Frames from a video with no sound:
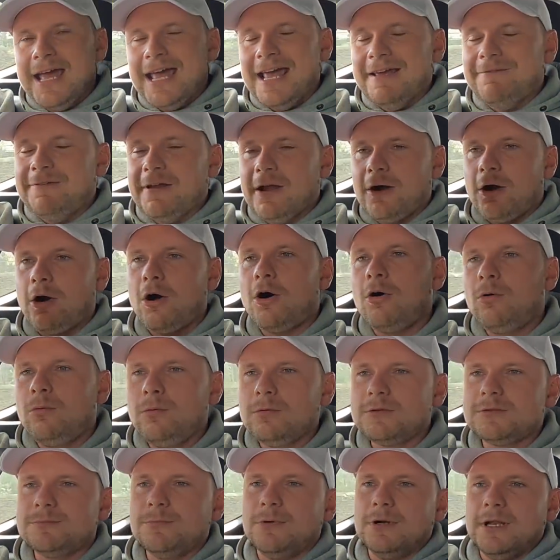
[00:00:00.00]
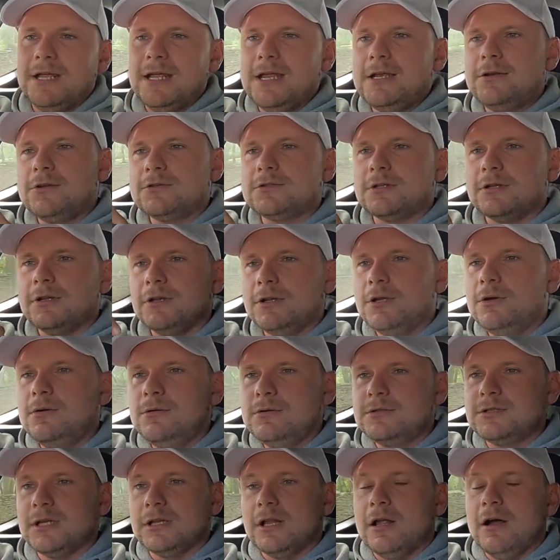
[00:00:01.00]
If it holds money, it doesn't
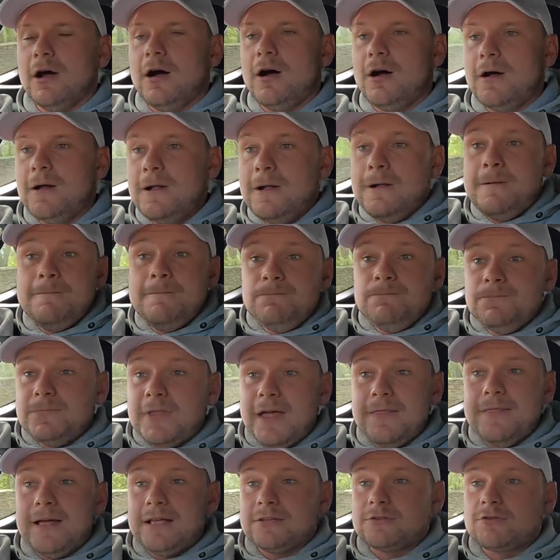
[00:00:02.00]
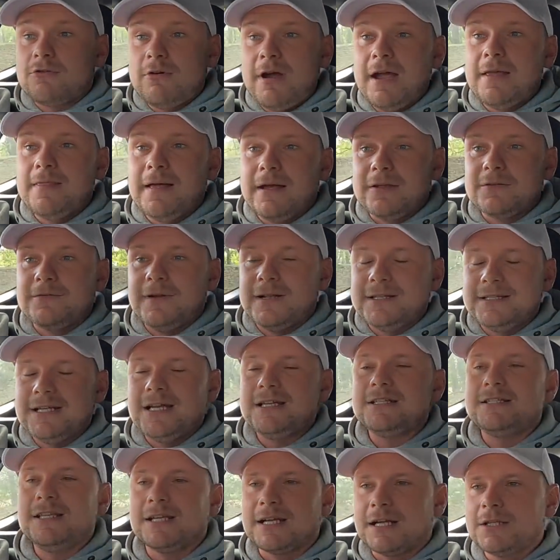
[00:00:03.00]
lose a lot, then that's great, that's
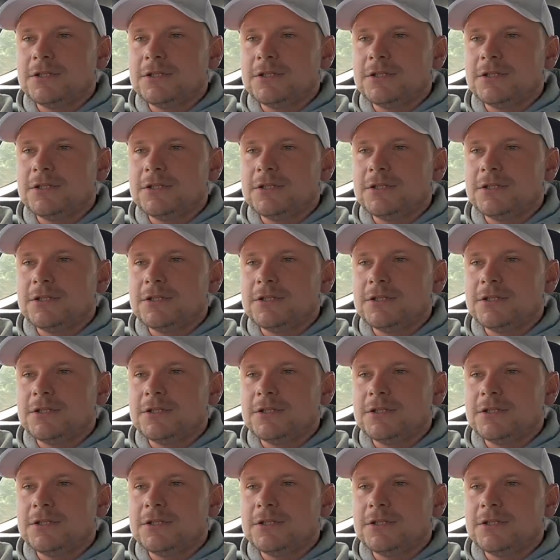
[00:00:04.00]
fantastic.